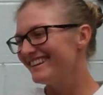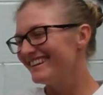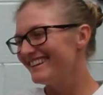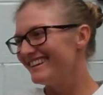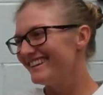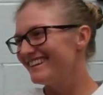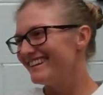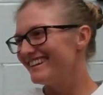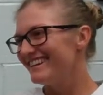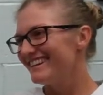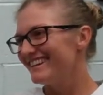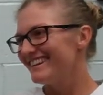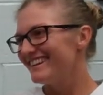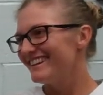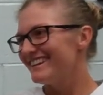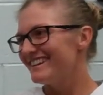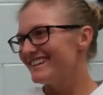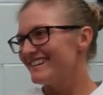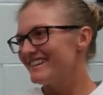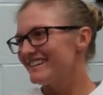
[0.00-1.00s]

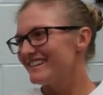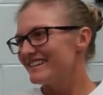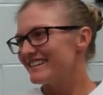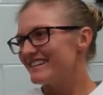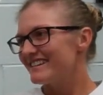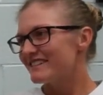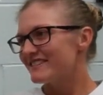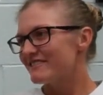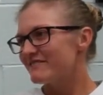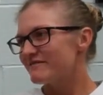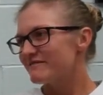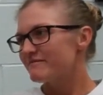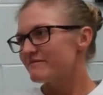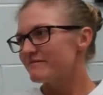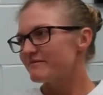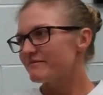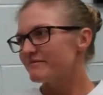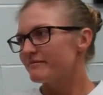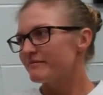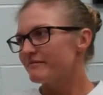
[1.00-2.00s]

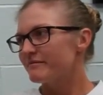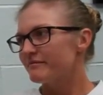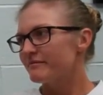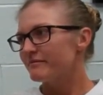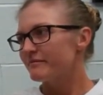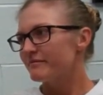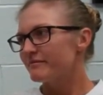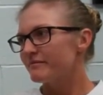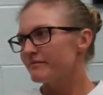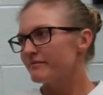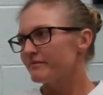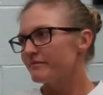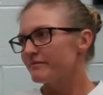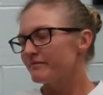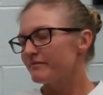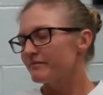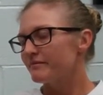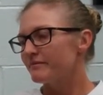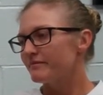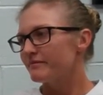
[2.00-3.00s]

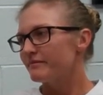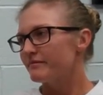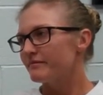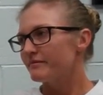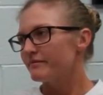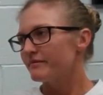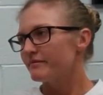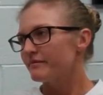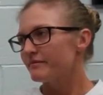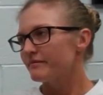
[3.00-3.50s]
No words are spoken by the person on screen.